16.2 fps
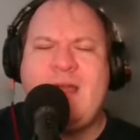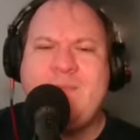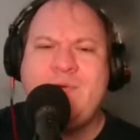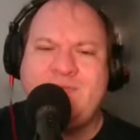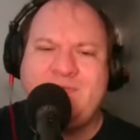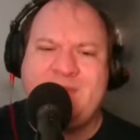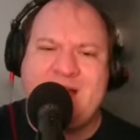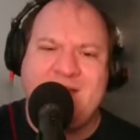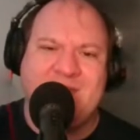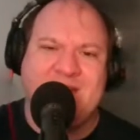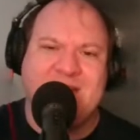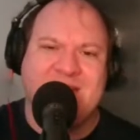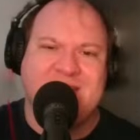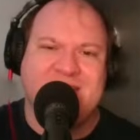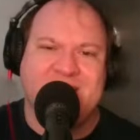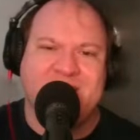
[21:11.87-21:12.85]
8.5
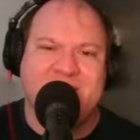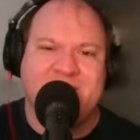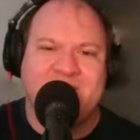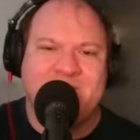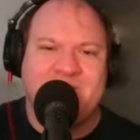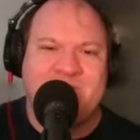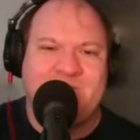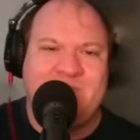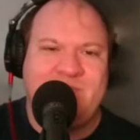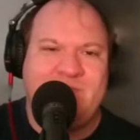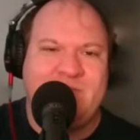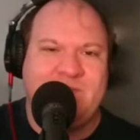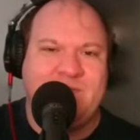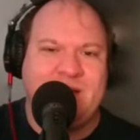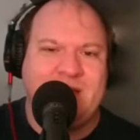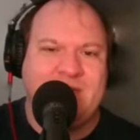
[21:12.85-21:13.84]
out of 10
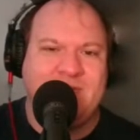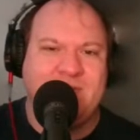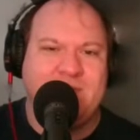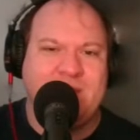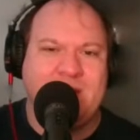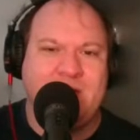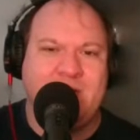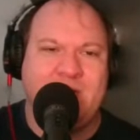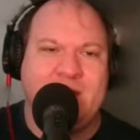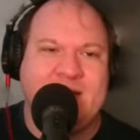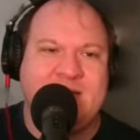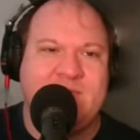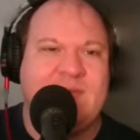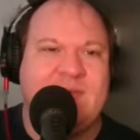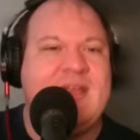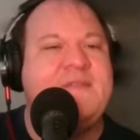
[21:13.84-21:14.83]
for some fun superhero
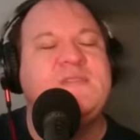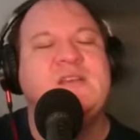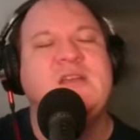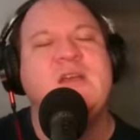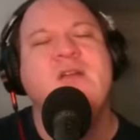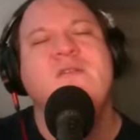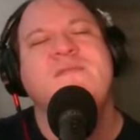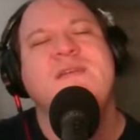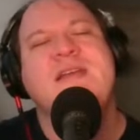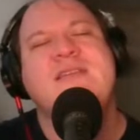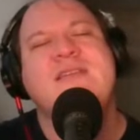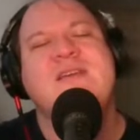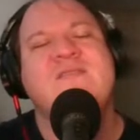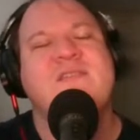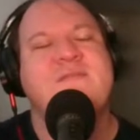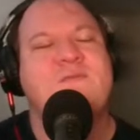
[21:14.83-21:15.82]
action. We have to go to
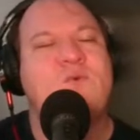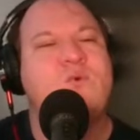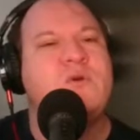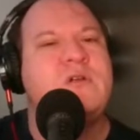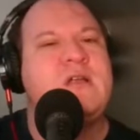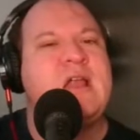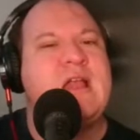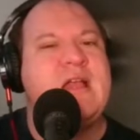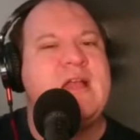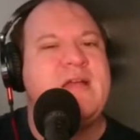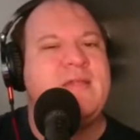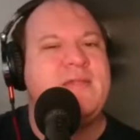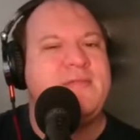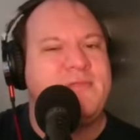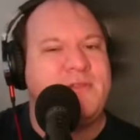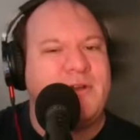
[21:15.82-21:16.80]
Fantastic Four
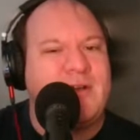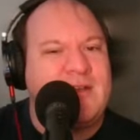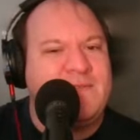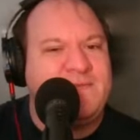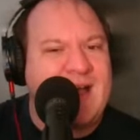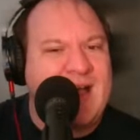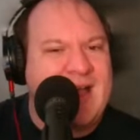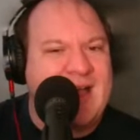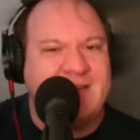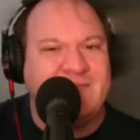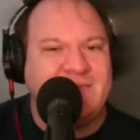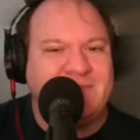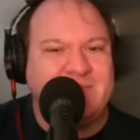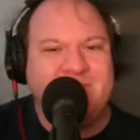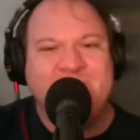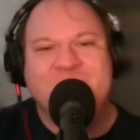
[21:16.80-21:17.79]
35,
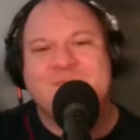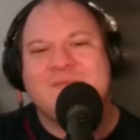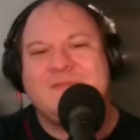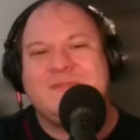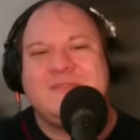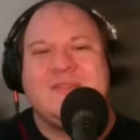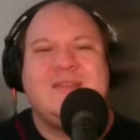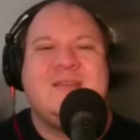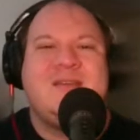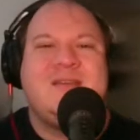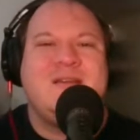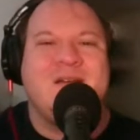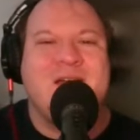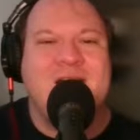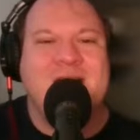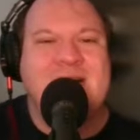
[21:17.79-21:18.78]

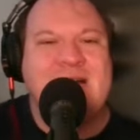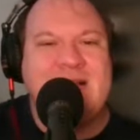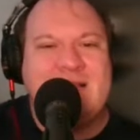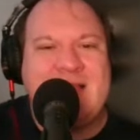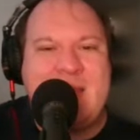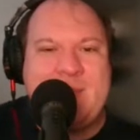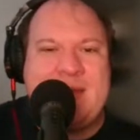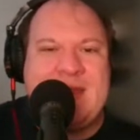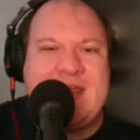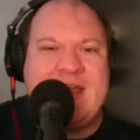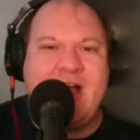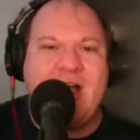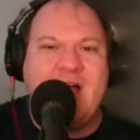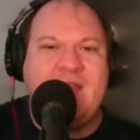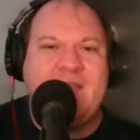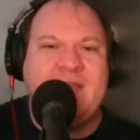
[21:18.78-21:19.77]
a Calamity
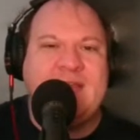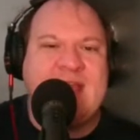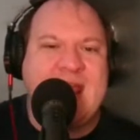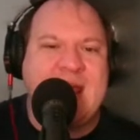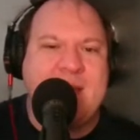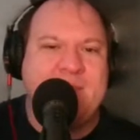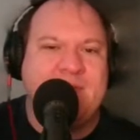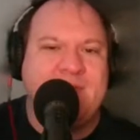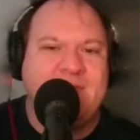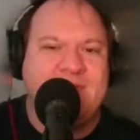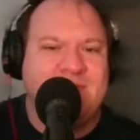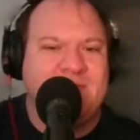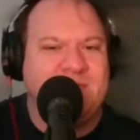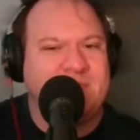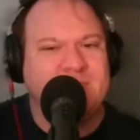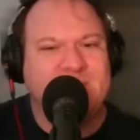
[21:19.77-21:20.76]
on the
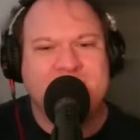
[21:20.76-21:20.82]
Campus,